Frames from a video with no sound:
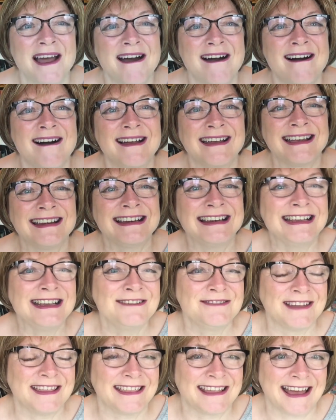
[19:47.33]
I'm going to
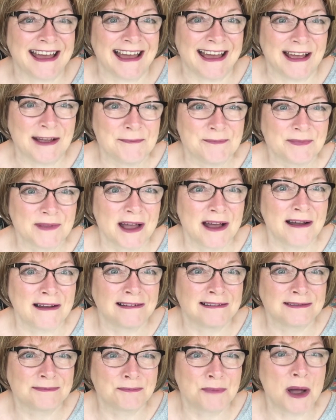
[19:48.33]
leave it there.
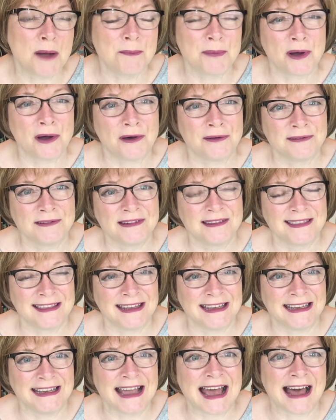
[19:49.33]
I'll pop on
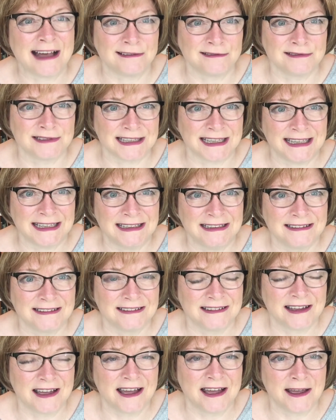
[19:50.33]
the Aldi
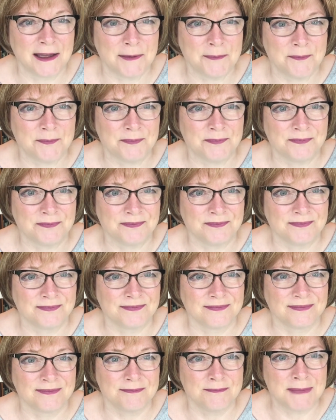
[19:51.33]

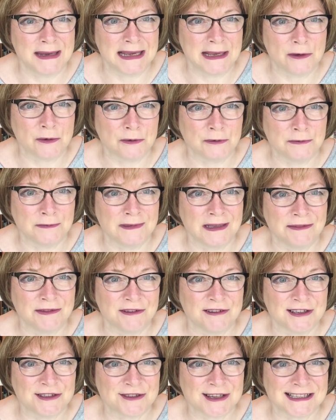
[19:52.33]
mini haul if
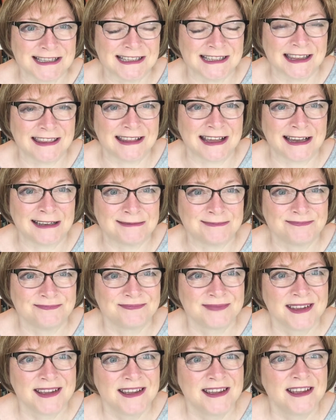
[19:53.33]
you're interested in that.
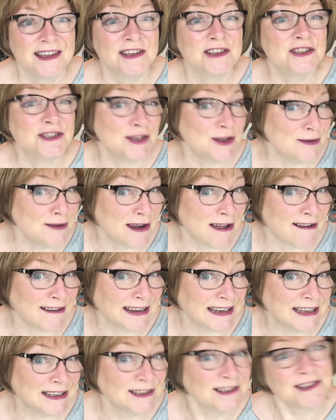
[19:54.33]
Do
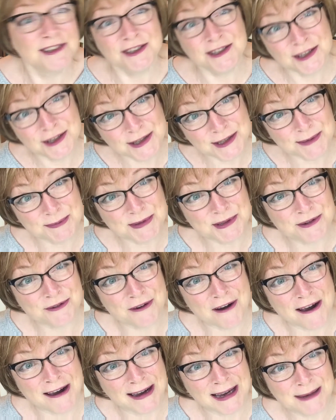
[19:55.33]
like, do
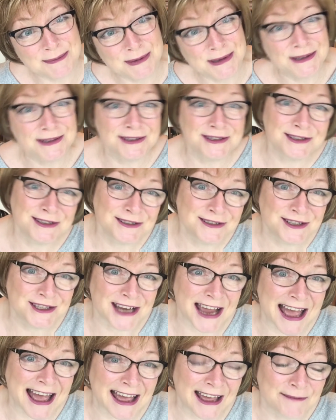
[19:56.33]
subscribe, do
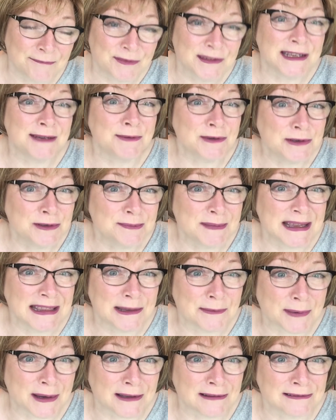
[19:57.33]
share. You all mean
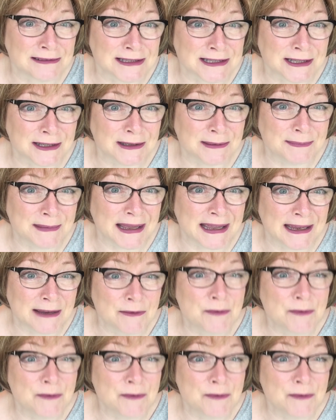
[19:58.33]
the world to me.